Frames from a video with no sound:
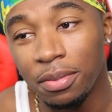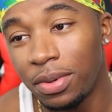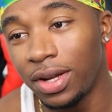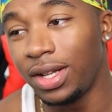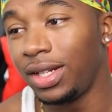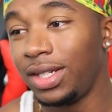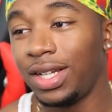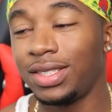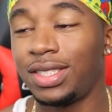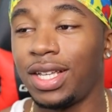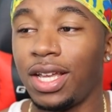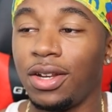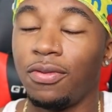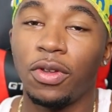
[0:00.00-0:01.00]
But
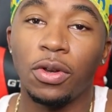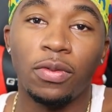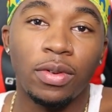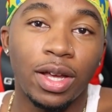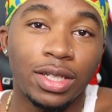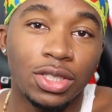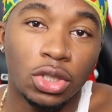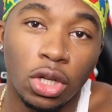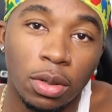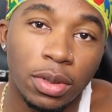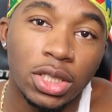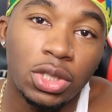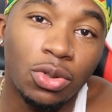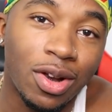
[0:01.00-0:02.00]
that's the end of the video. If you guys enjoyed it,
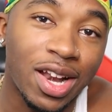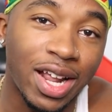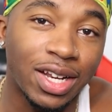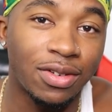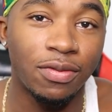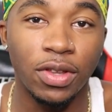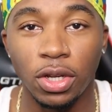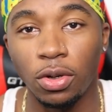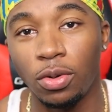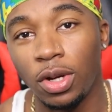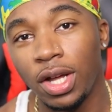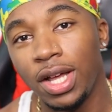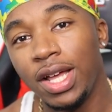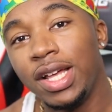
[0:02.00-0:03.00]
make sure you like the video.